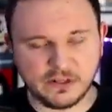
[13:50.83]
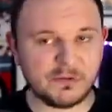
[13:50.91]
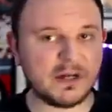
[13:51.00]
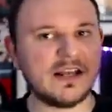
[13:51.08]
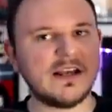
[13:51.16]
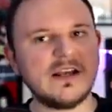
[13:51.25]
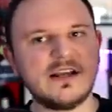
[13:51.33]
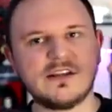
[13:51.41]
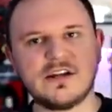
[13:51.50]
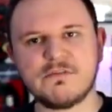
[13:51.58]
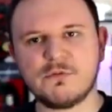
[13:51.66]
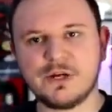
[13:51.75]
I
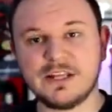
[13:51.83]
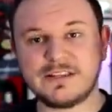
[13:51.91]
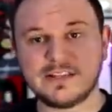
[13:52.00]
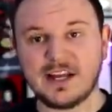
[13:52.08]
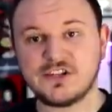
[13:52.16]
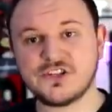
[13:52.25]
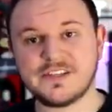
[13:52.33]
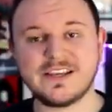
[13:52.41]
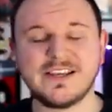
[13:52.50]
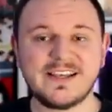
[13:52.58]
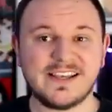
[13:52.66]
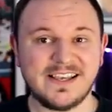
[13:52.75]
don't even want to touch it
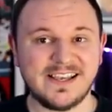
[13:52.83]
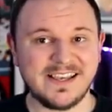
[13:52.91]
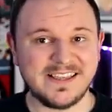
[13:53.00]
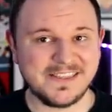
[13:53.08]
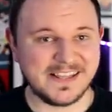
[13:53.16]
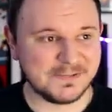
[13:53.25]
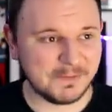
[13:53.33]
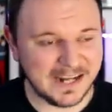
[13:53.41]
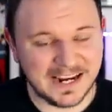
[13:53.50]
in this one.